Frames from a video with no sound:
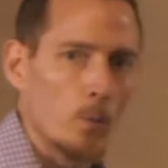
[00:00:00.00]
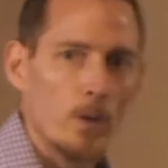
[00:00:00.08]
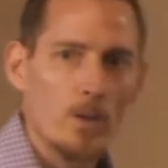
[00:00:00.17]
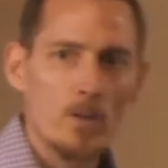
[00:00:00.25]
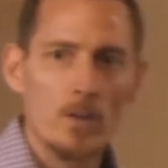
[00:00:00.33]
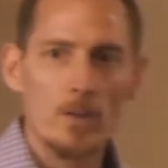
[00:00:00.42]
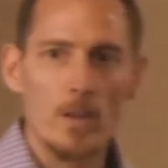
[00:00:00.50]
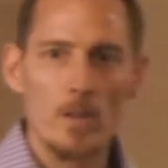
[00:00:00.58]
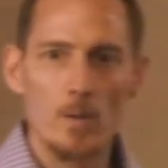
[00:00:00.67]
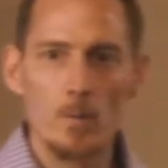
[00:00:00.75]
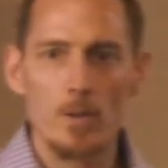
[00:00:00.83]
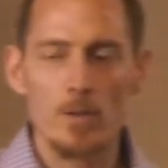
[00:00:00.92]
What is it that
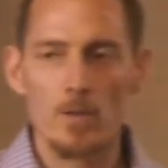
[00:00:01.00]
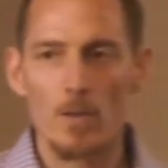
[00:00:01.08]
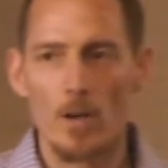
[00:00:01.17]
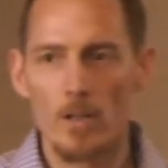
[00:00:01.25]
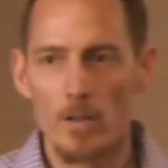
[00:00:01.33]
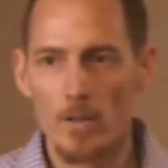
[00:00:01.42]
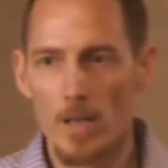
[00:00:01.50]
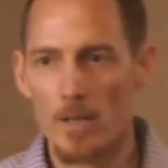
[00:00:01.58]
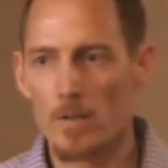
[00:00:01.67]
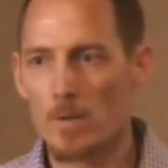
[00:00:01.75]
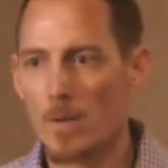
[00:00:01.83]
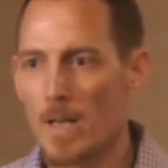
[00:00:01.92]
you want to start your day
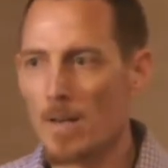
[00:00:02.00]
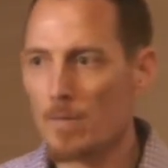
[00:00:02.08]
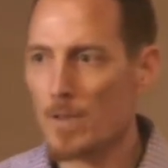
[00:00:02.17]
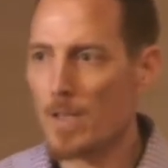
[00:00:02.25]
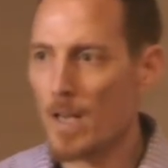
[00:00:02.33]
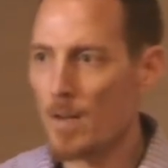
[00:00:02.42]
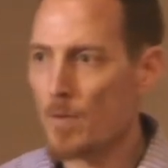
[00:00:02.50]
doing every day?